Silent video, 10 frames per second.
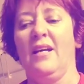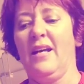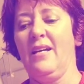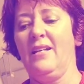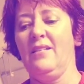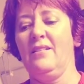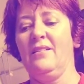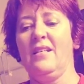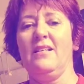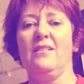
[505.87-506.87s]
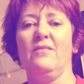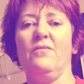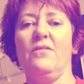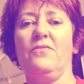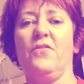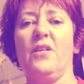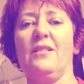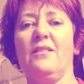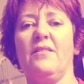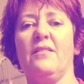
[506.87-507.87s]
And then the
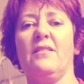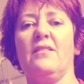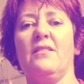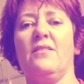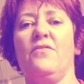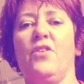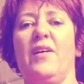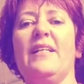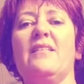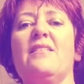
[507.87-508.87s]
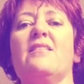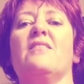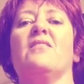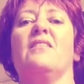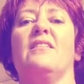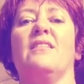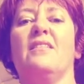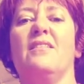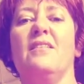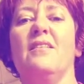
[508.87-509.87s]
final thing is, if you
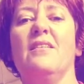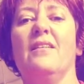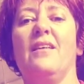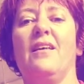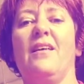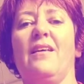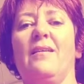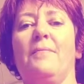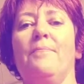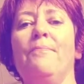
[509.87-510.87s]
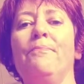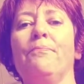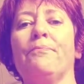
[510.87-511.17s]
exercise, then